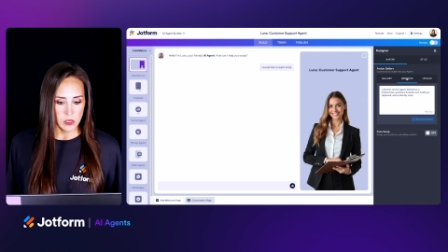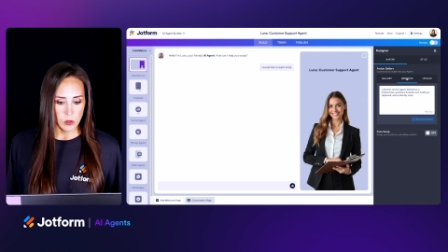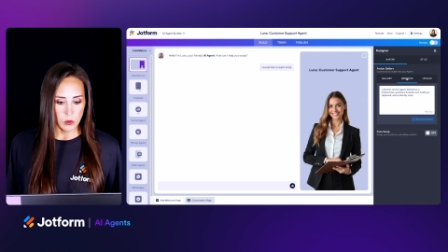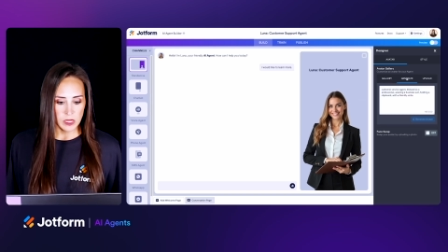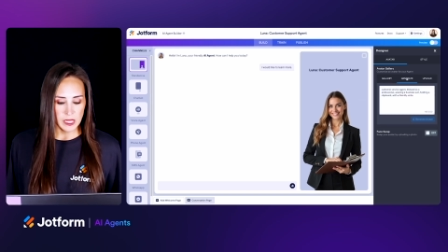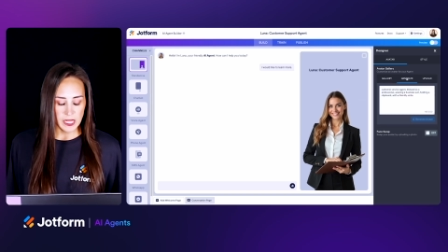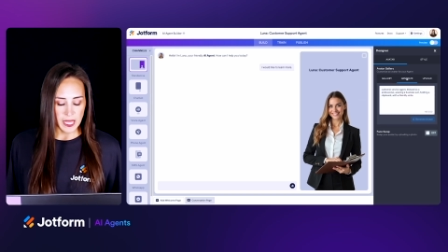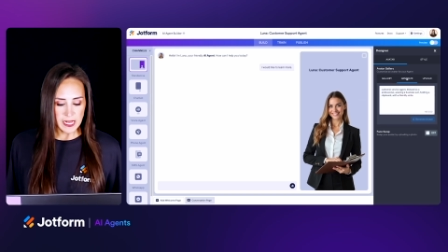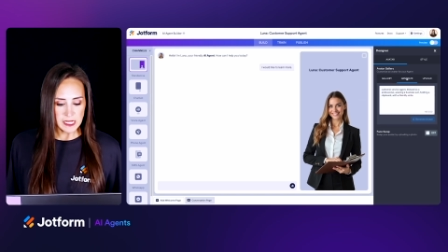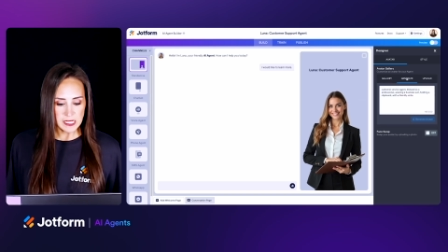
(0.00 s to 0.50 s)

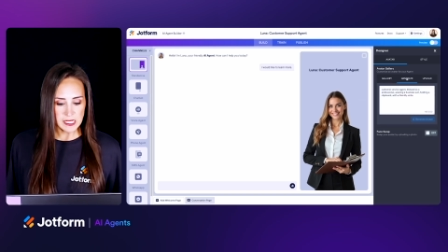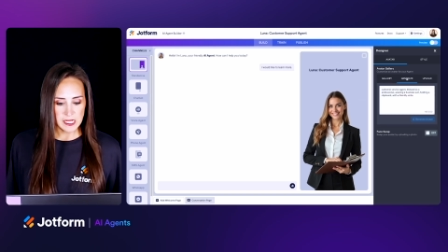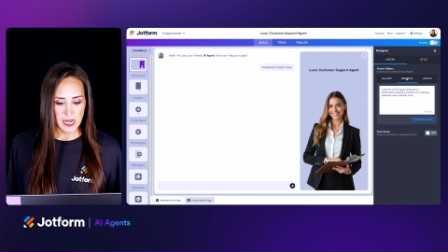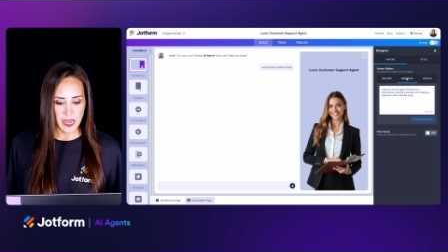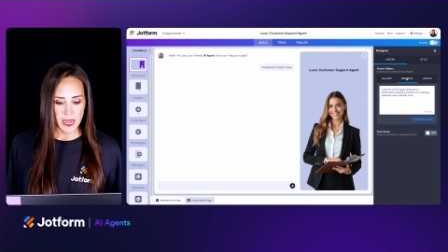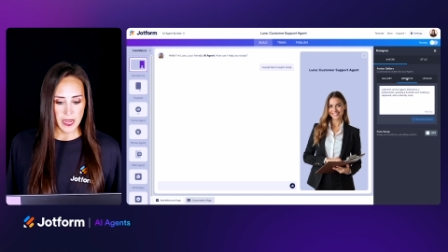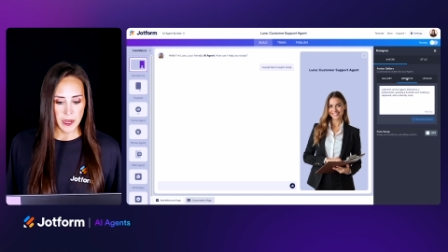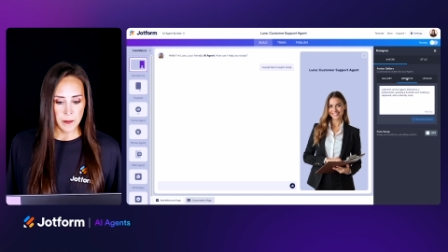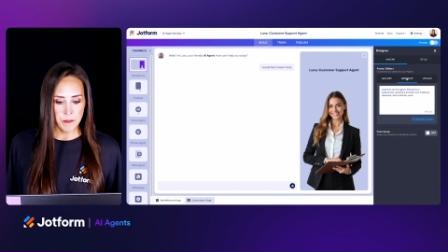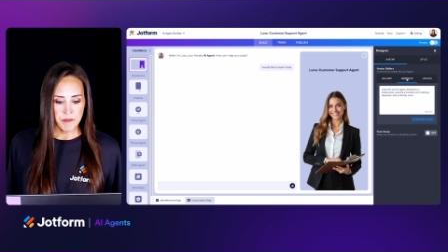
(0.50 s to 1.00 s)
So let's
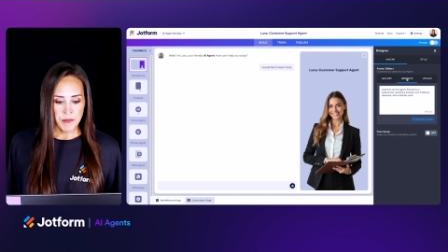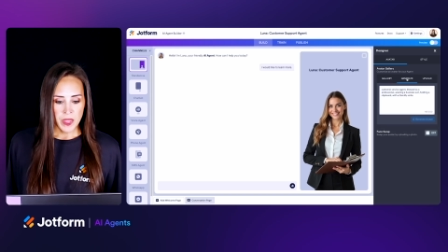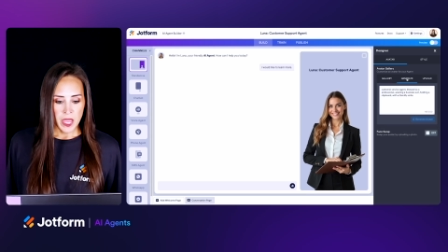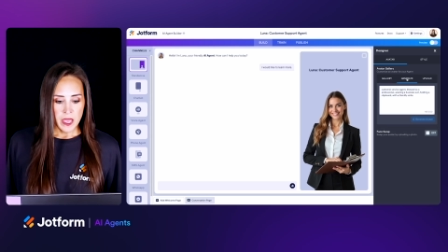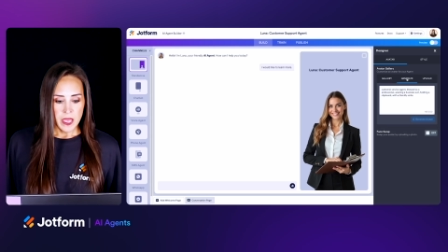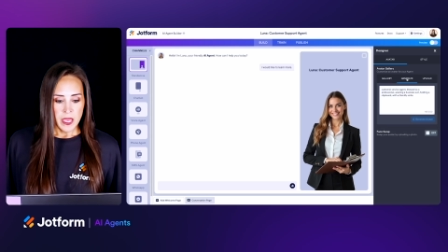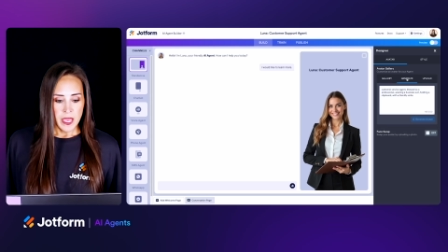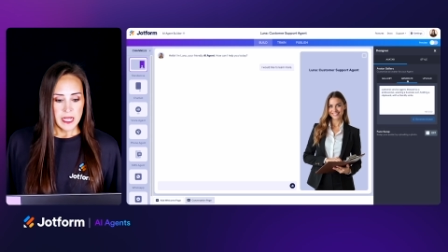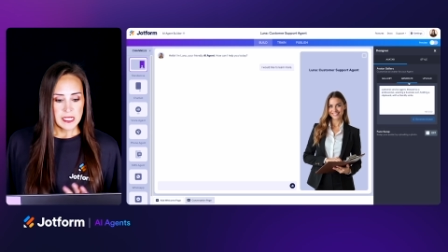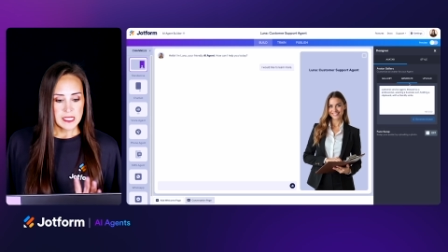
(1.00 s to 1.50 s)
say
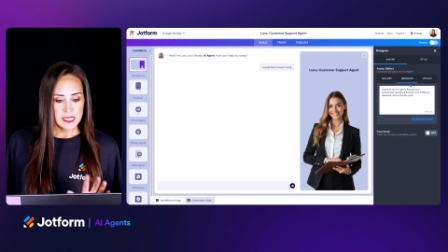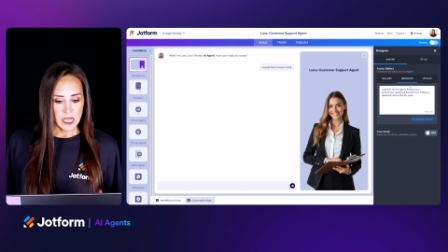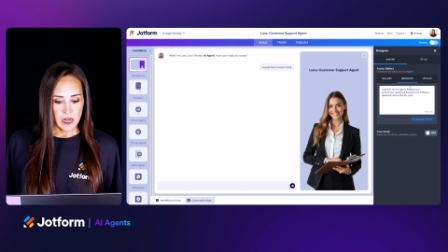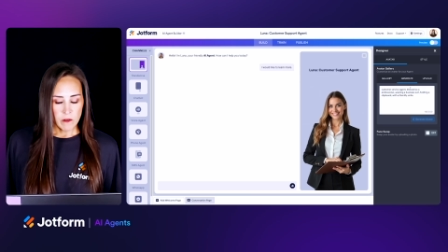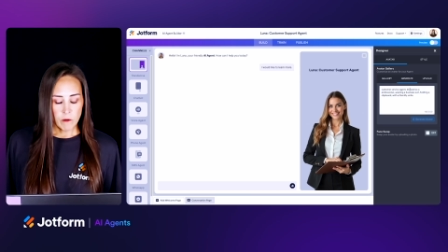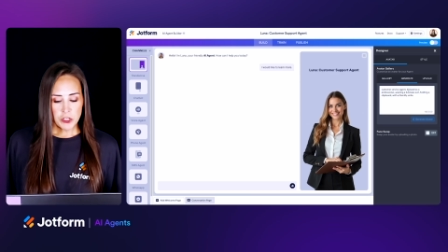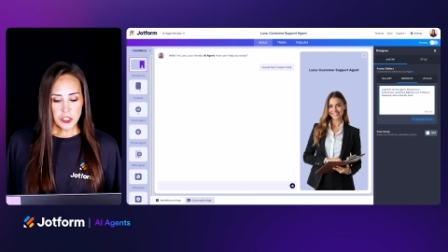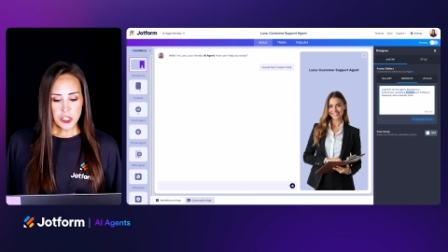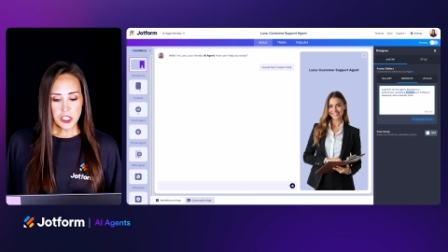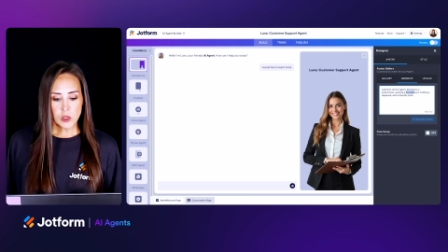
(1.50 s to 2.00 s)

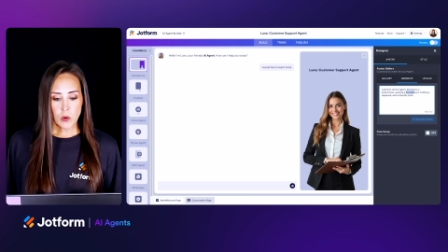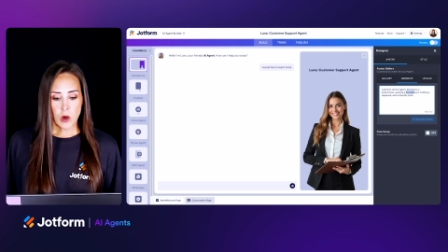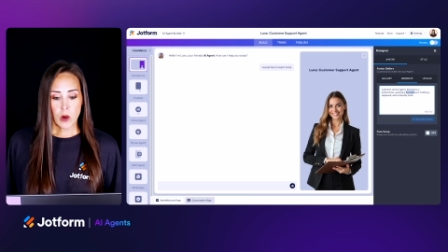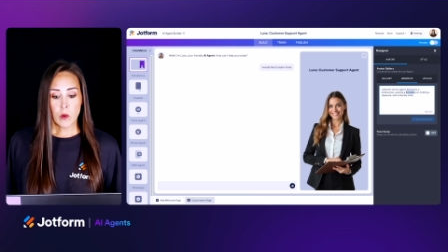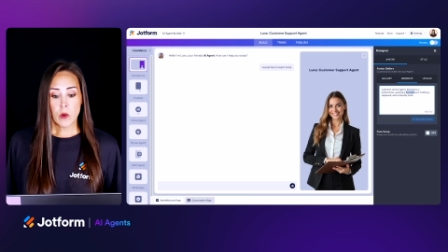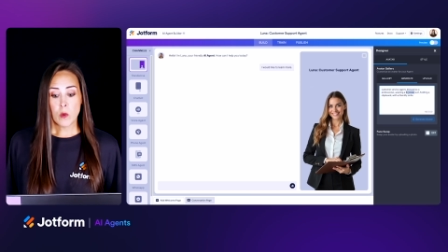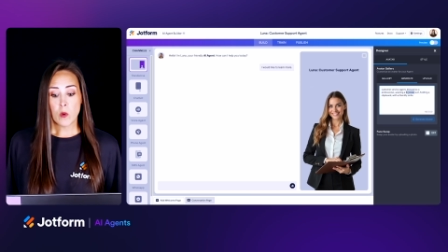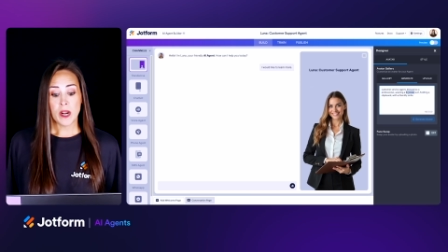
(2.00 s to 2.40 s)
instead of what she's wearing,